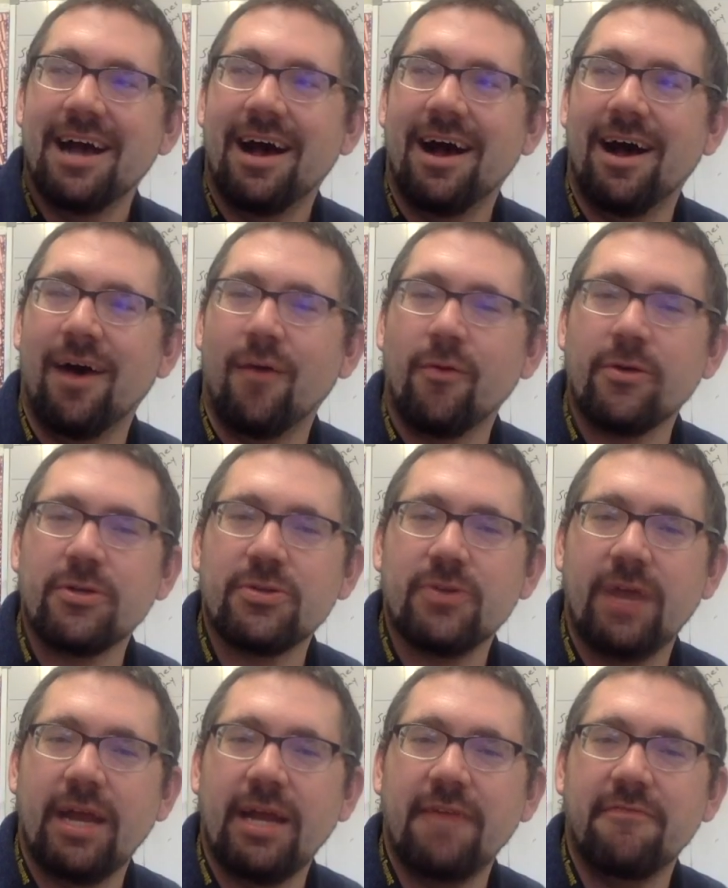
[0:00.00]
were
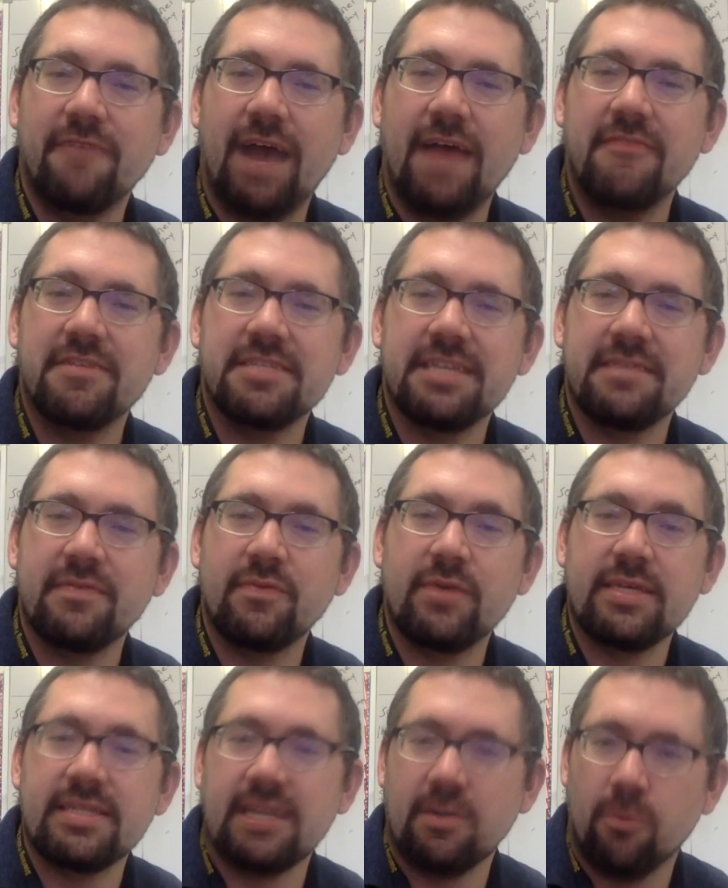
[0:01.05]
trained 5 to 7
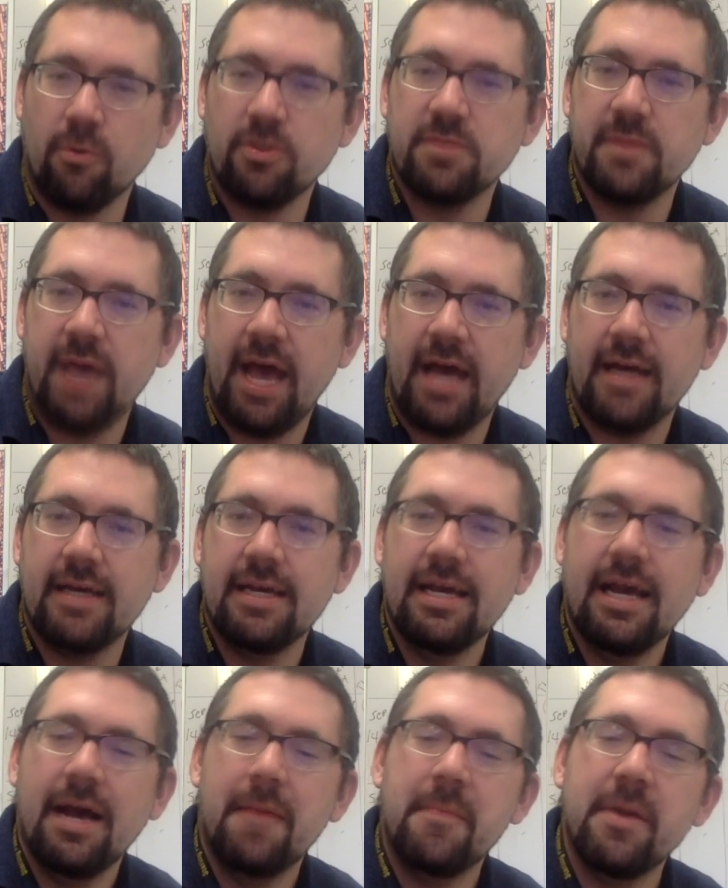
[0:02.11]
weeks on horseback,
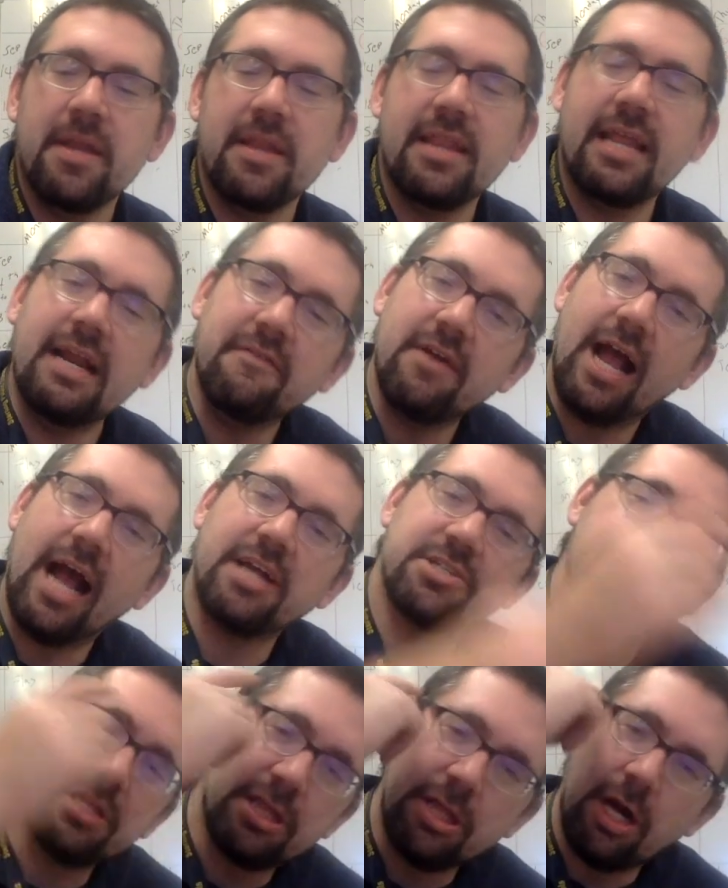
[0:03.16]
but they never
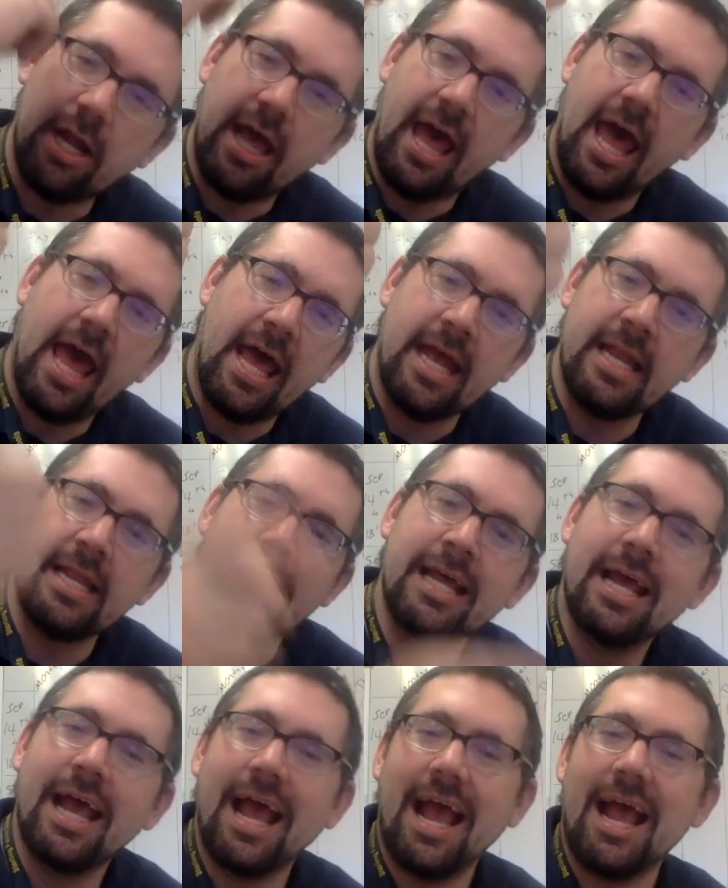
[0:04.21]
actually thought ahead
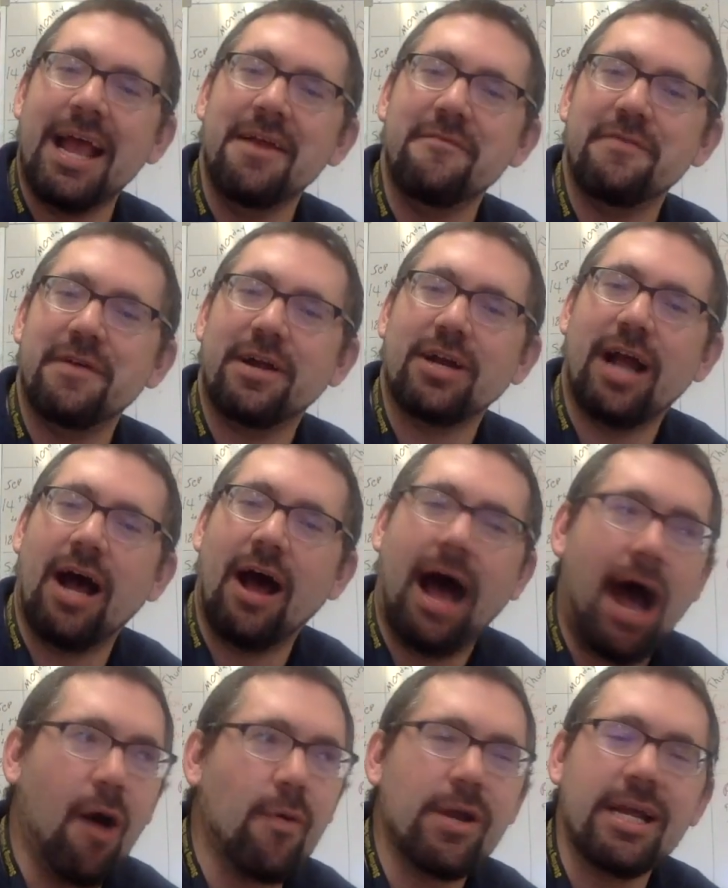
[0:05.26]
and figured out
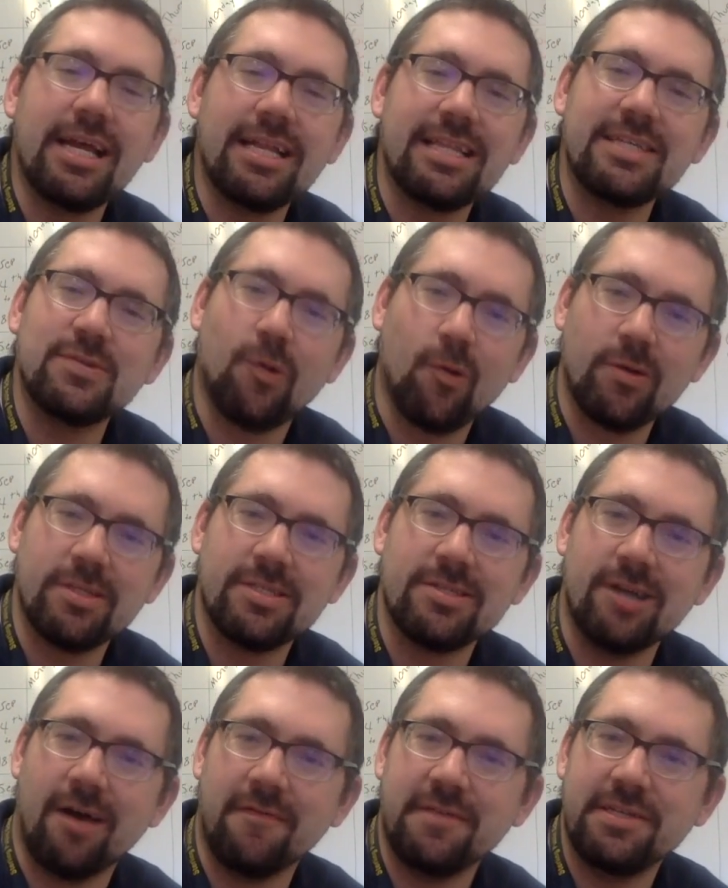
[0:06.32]
how we can get these
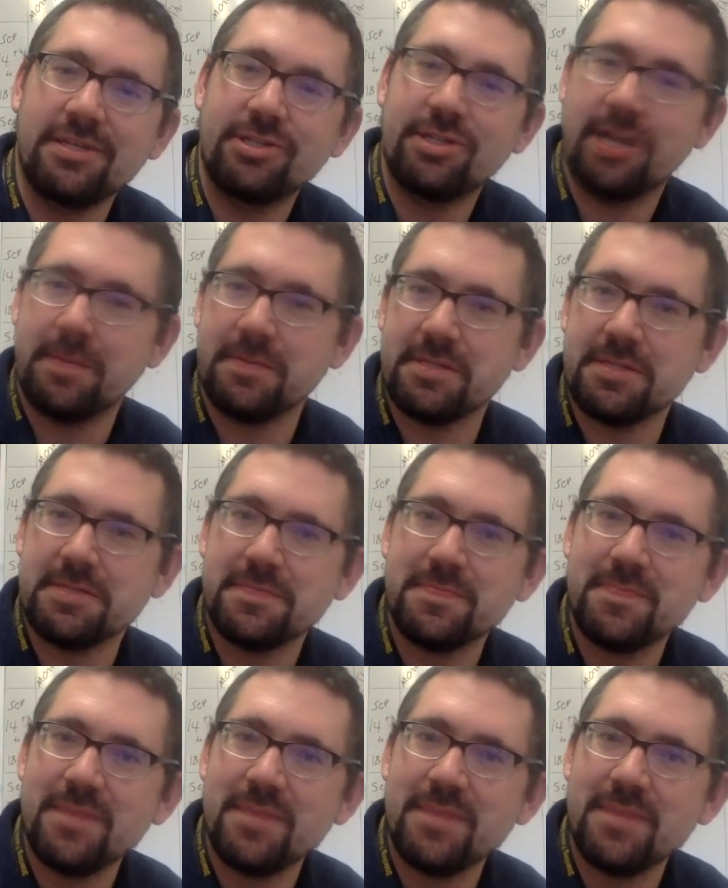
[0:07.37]
horses off these ships.